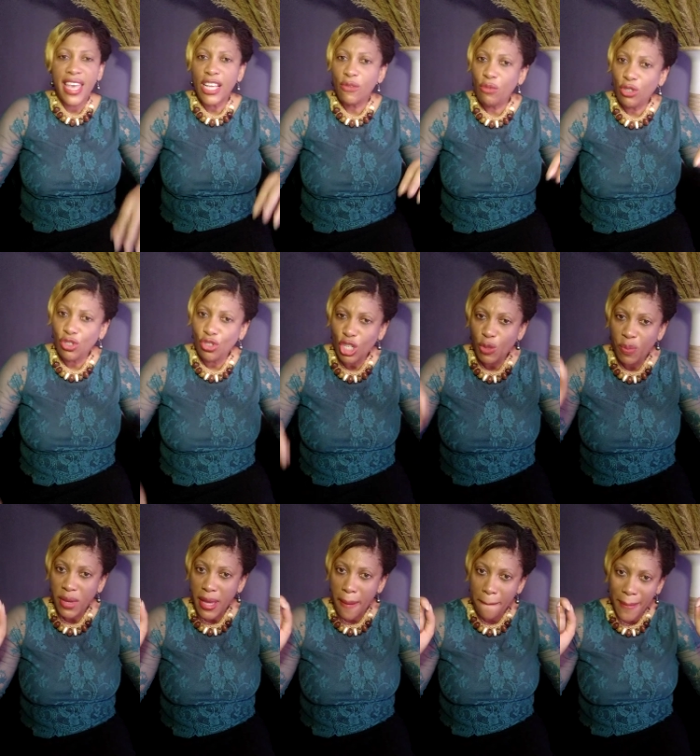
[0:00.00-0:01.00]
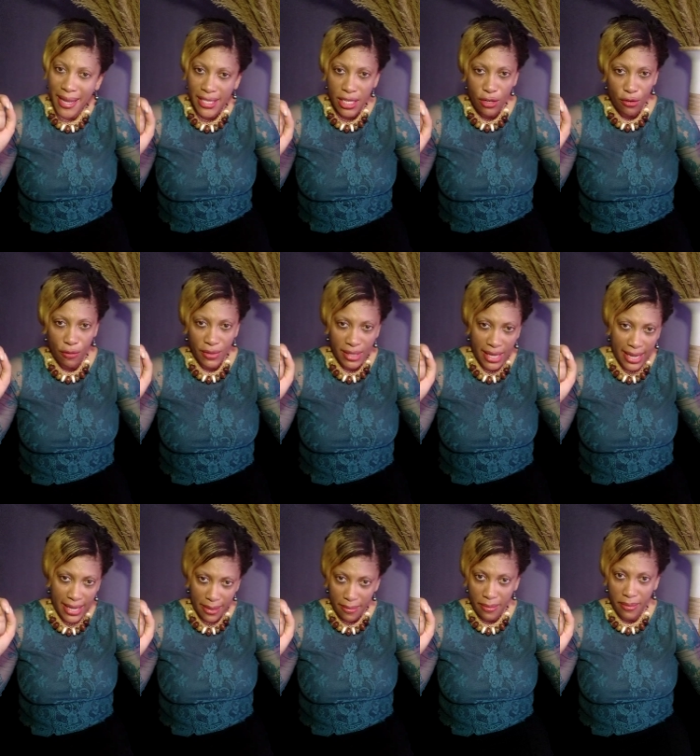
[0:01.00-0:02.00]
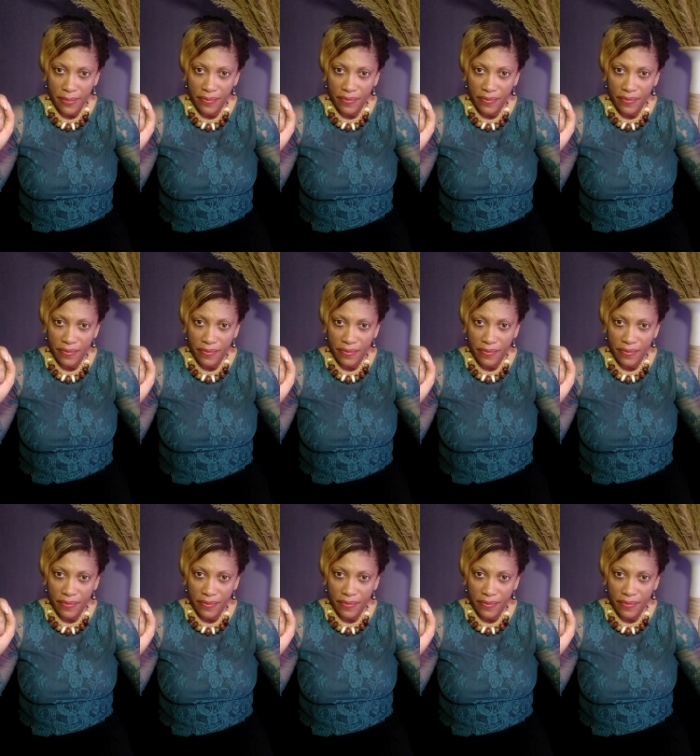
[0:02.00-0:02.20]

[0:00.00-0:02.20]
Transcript: It would just be a matter of time